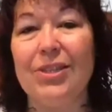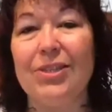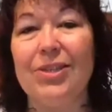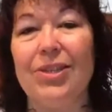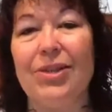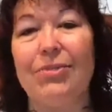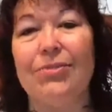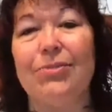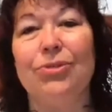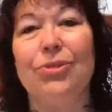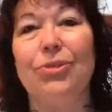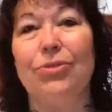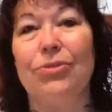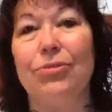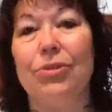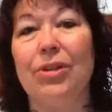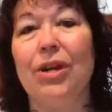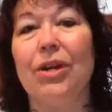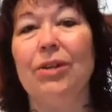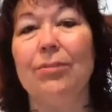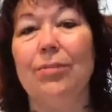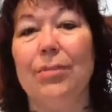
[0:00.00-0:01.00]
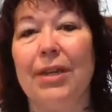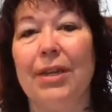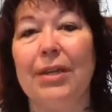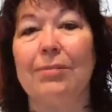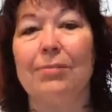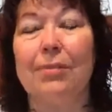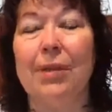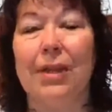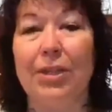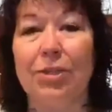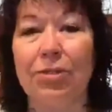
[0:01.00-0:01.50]
So do not
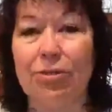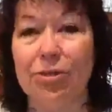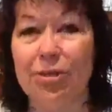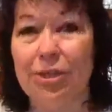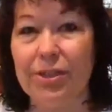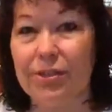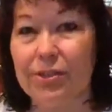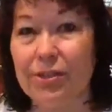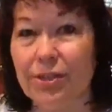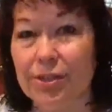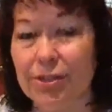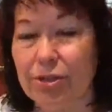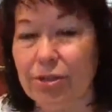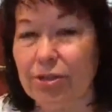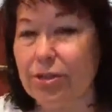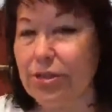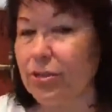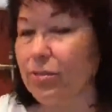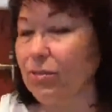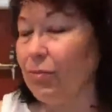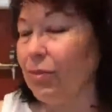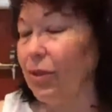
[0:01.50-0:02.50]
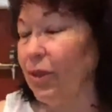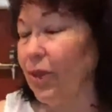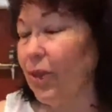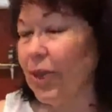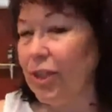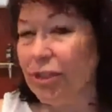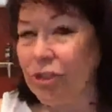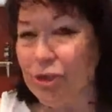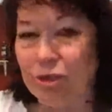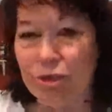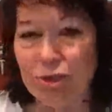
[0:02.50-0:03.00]
make major decisions in
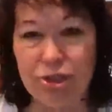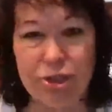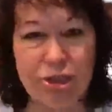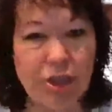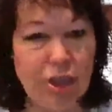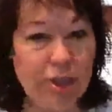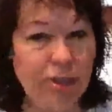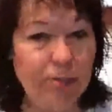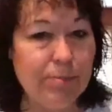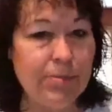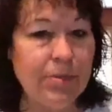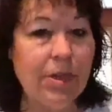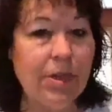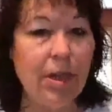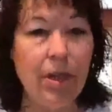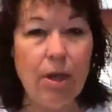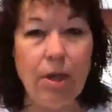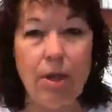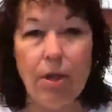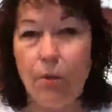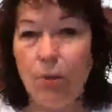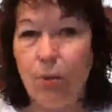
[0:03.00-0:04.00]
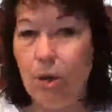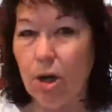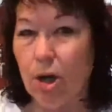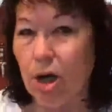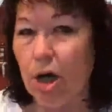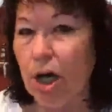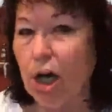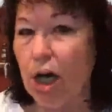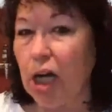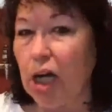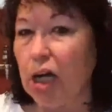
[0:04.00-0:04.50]
relationships,
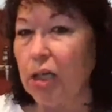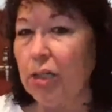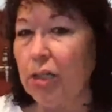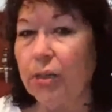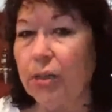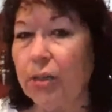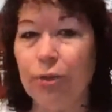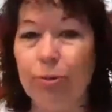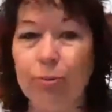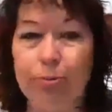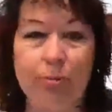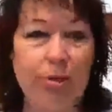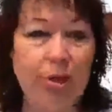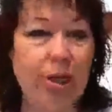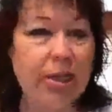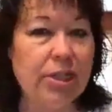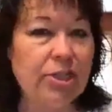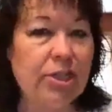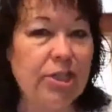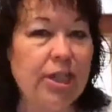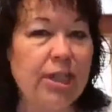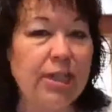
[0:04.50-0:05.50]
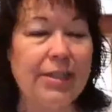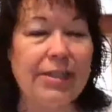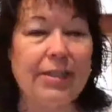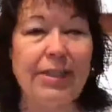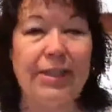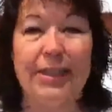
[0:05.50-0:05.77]
work, new projects.